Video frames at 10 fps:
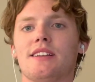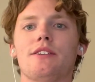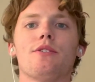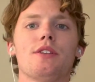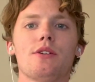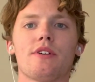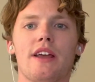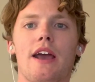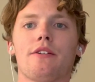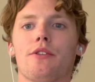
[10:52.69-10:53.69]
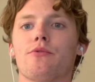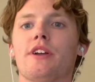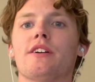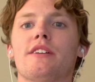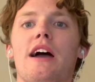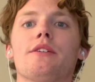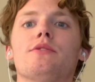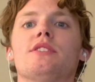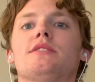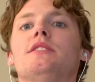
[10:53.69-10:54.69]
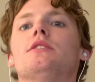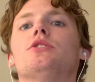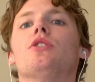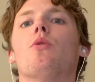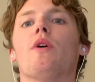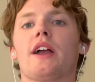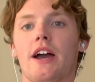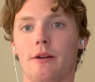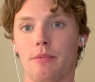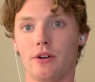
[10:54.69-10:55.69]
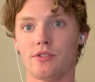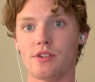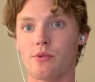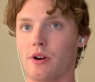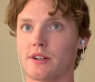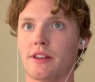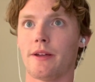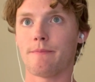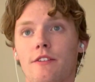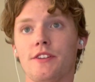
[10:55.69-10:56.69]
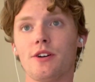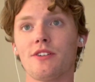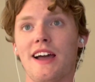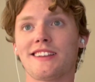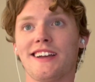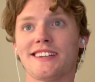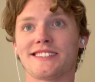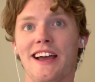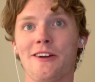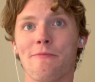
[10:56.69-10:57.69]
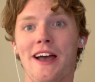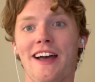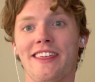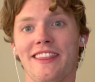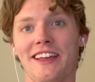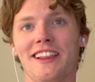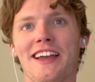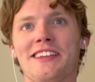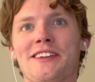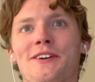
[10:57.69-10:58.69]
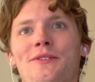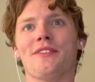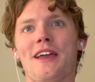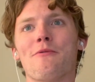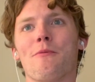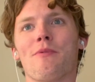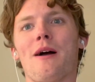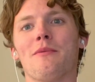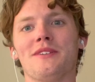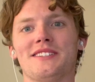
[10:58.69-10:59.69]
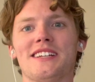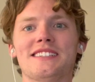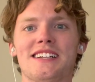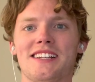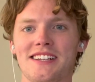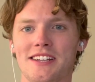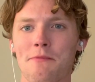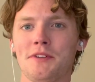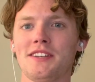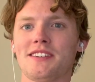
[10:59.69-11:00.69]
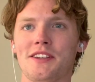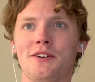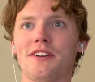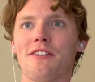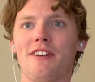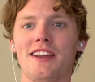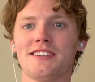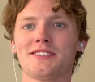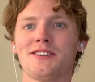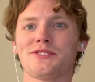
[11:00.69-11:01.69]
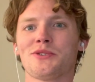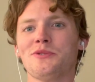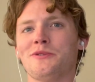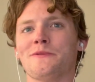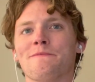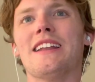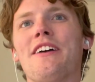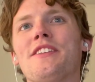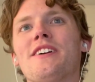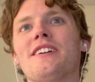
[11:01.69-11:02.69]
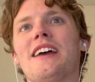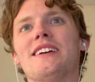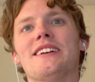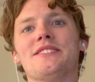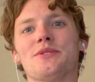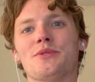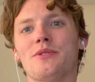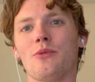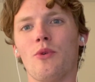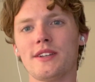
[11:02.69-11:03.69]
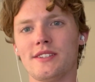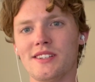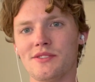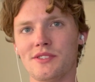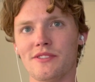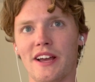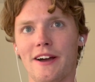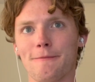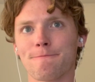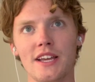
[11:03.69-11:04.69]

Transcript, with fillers: They know that you can handle the rigor. Now you just need to show what kind of person you are to them. If you don't act like a psychopath and they like you, they will probably send you an acceptance and you'll get ready to start school. Now that you're in AA school, what do you do now?